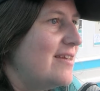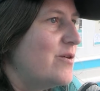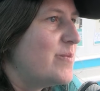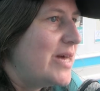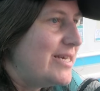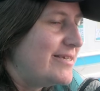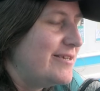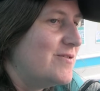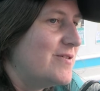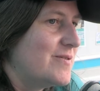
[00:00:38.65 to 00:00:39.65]
your place
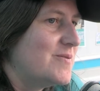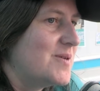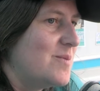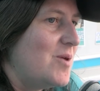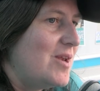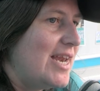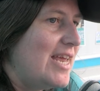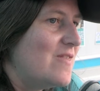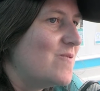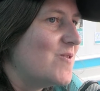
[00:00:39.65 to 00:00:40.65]
in your local
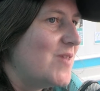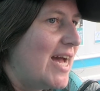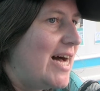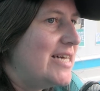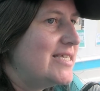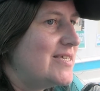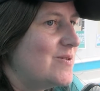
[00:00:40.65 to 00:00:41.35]
community through the arts.